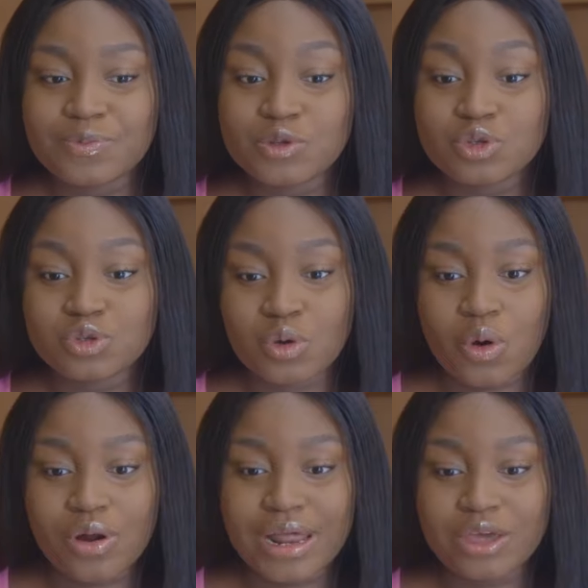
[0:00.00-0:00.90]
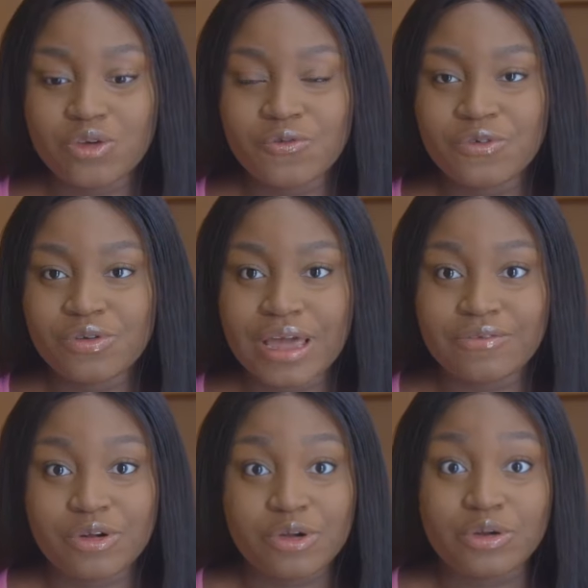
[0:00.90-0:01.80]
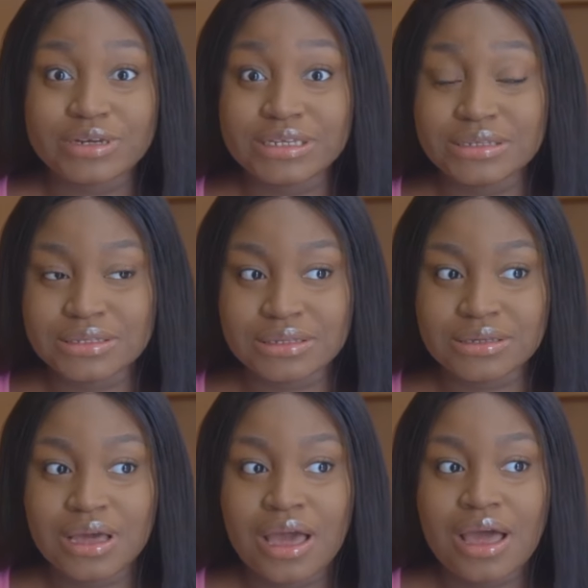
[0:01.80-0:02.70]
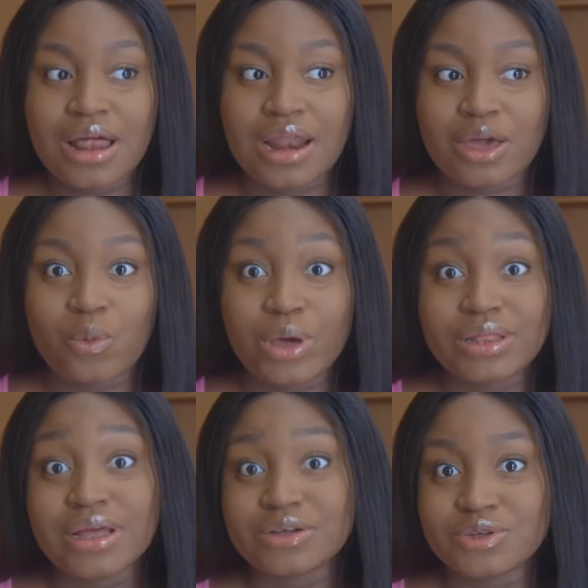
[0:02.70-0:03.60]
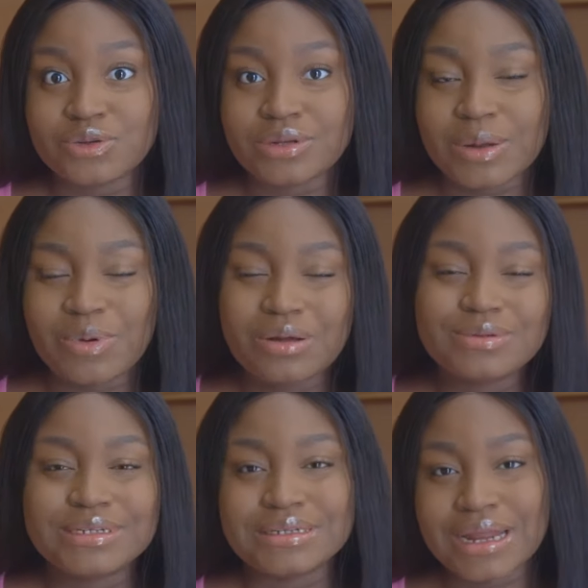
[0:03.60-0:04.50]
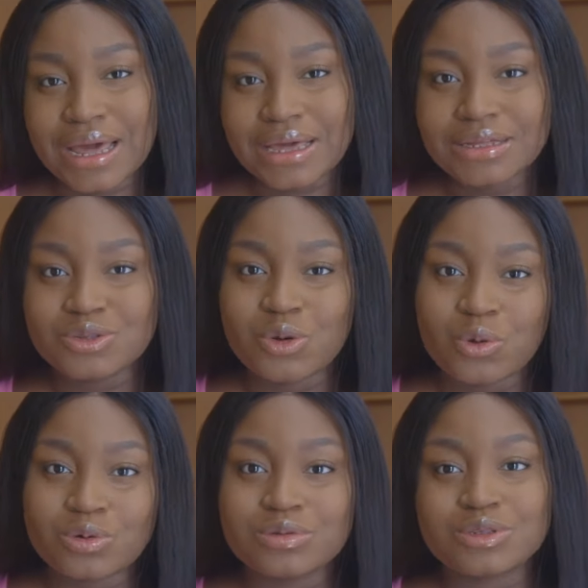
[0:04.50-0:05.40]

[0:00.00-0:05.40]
sore, like you feel like very uneasy, like when they are done, like probably the night or